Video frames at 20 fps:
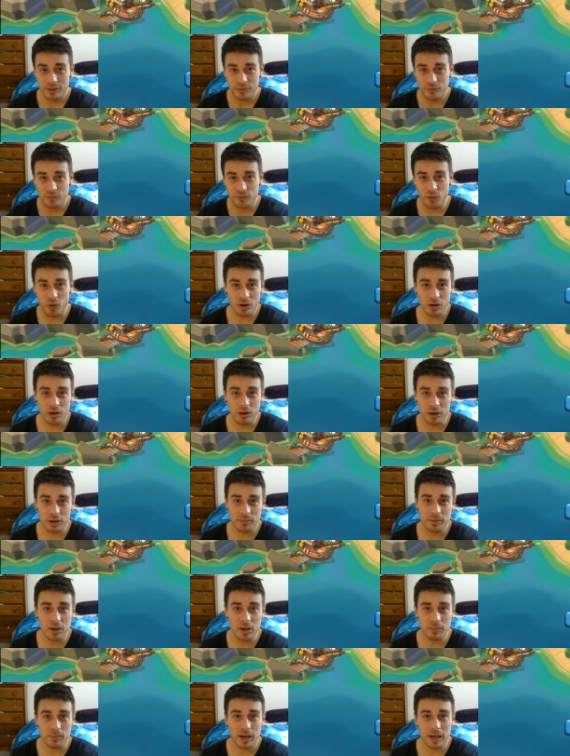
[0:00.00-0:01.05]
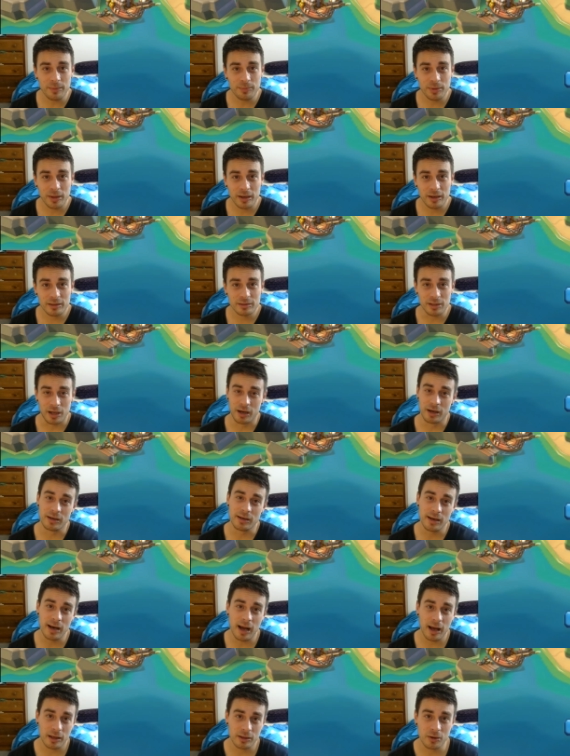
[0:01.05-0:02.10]
400 mil might players are
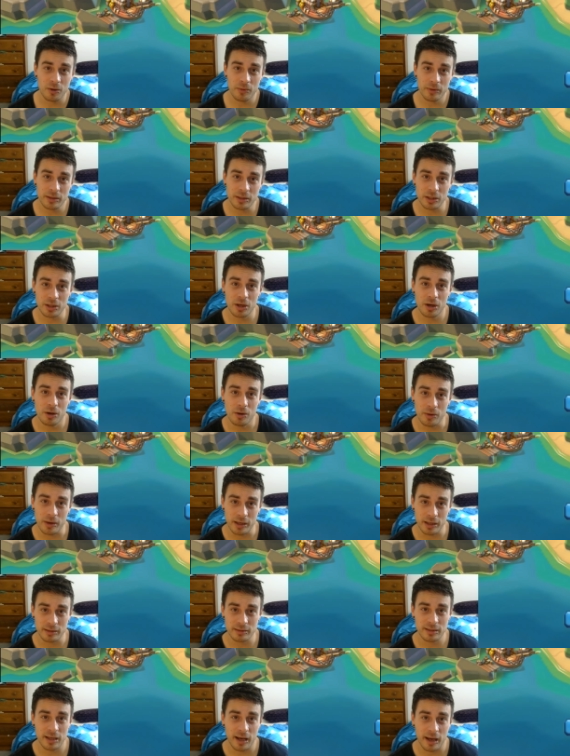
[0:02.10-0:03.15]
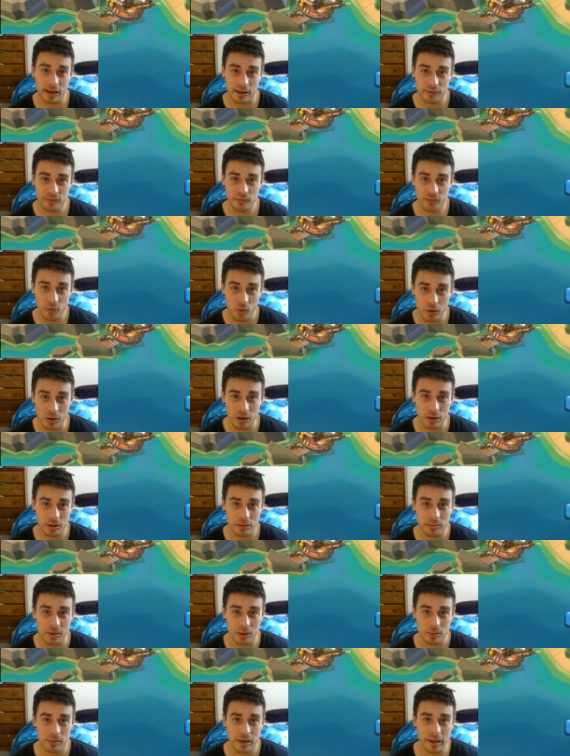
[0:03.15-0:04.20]
not going to go and attack 400
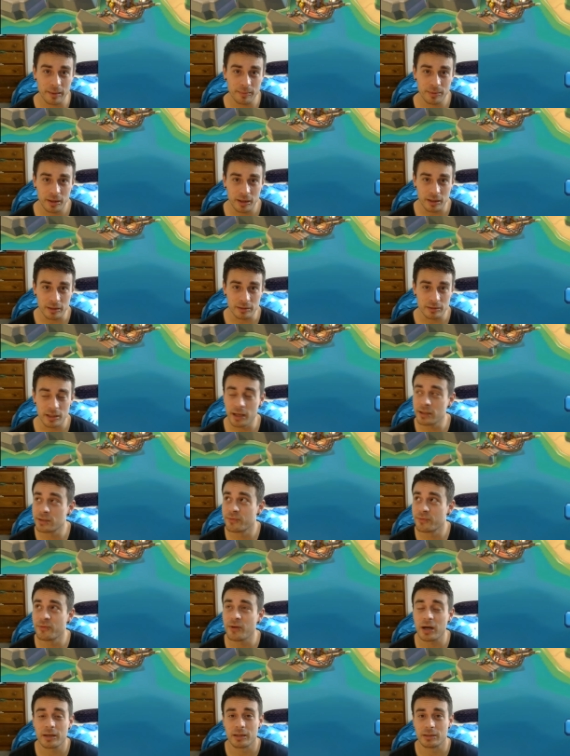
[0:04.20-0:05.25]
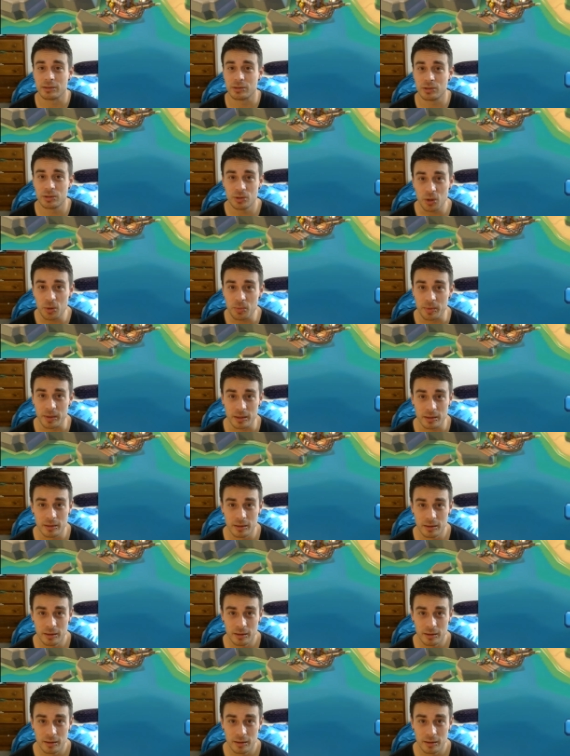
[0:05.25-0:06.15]
mil might players. It's fucking stupid.